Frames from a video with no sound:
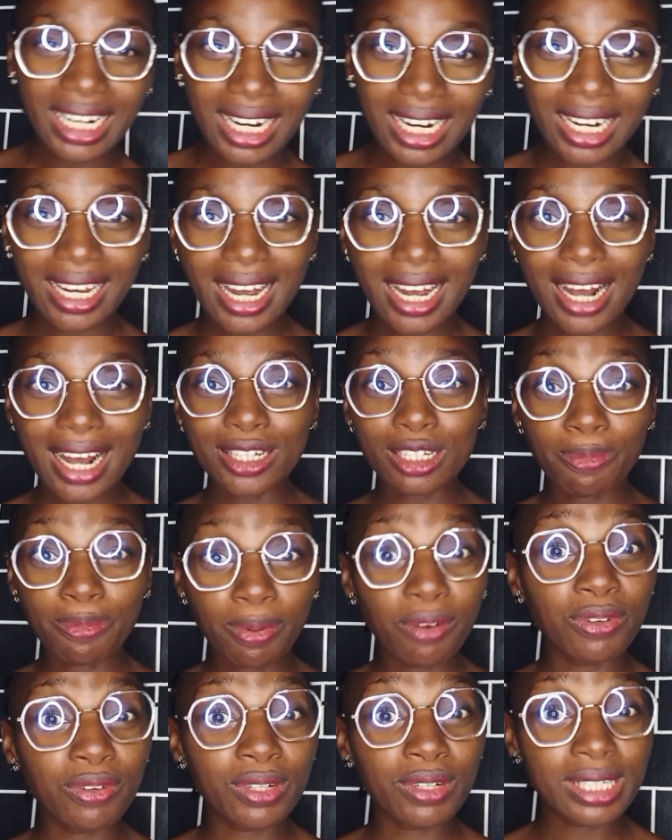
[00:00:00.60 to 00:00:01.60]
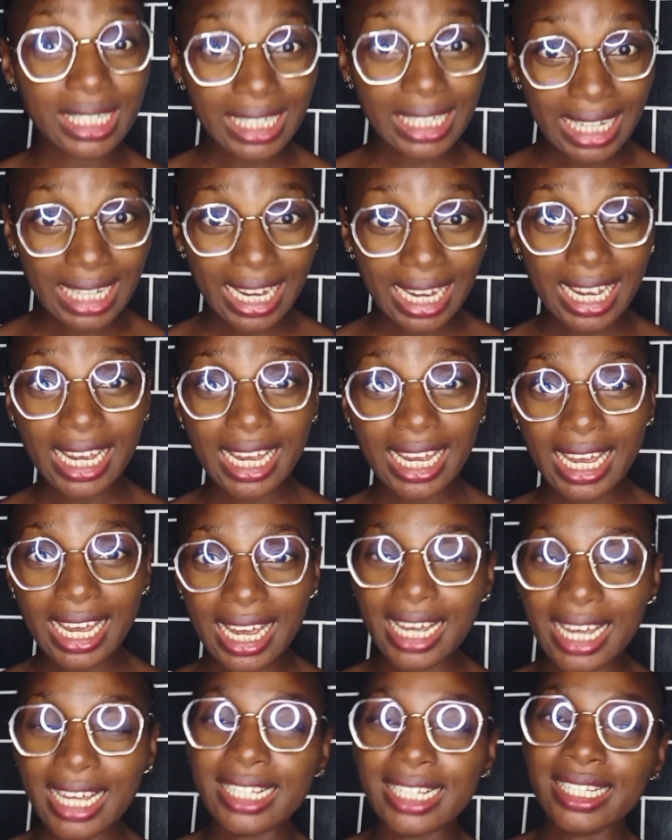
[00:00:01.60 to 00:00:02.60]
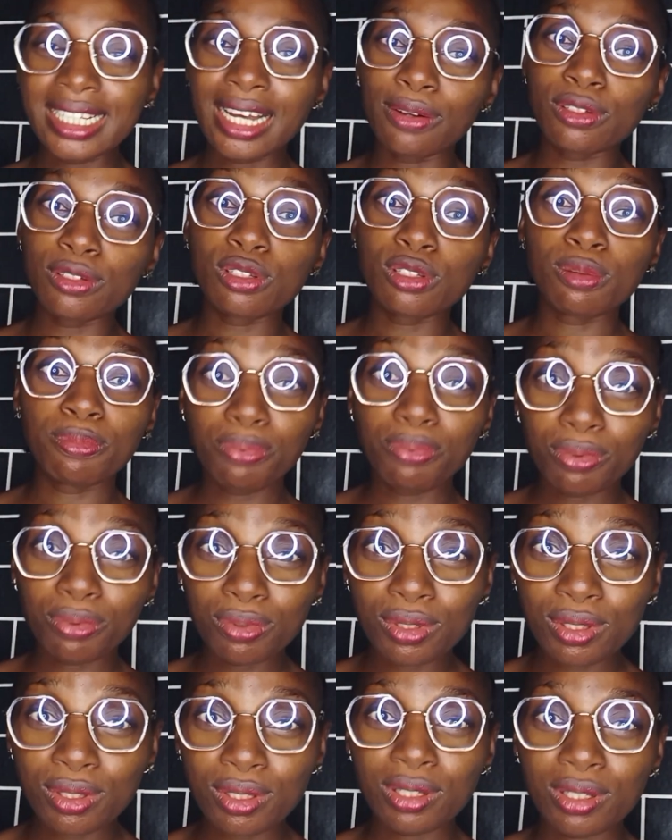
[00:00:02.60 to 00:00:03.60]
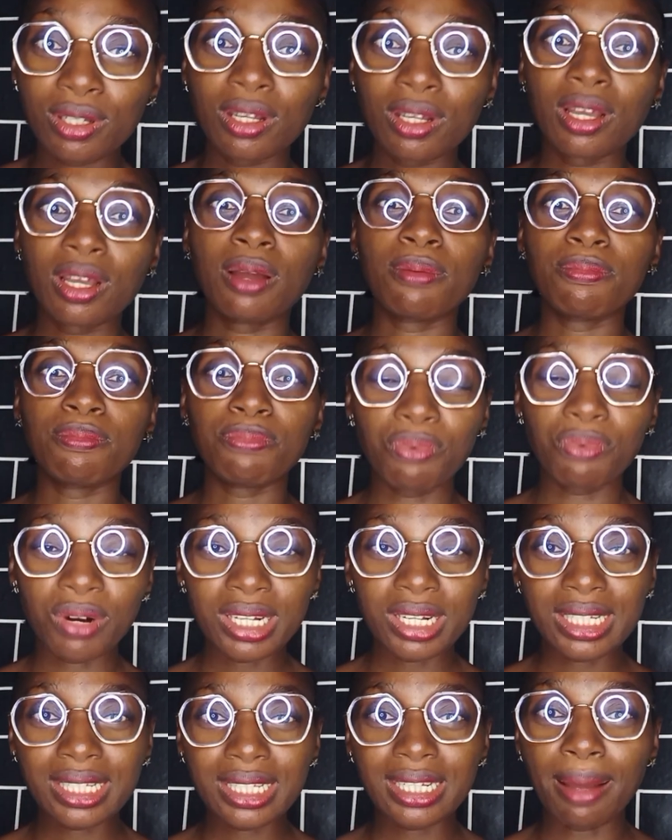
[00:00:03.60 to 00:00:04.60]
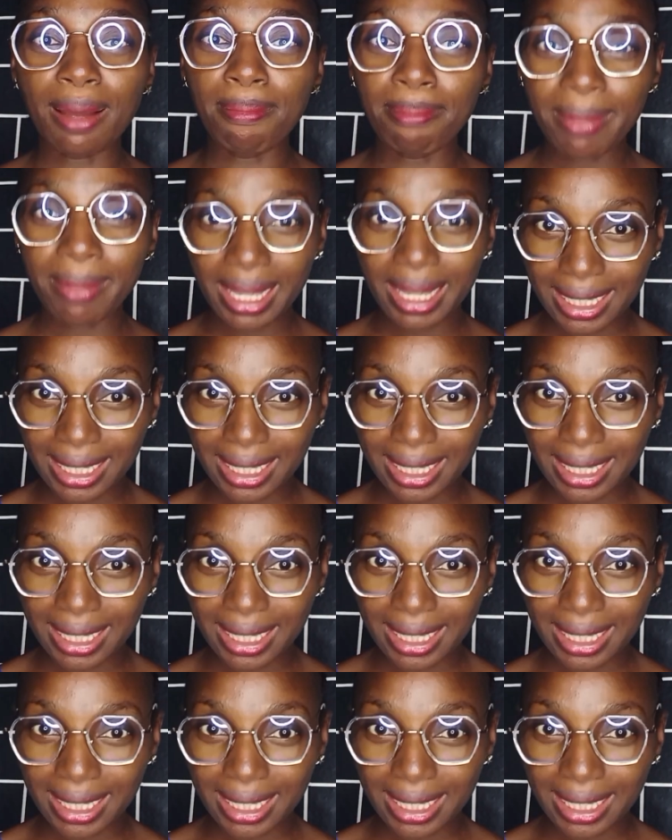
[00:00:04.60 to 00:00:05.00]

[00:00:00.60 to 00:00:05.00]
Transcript: our topic for today is how to boost breast milk.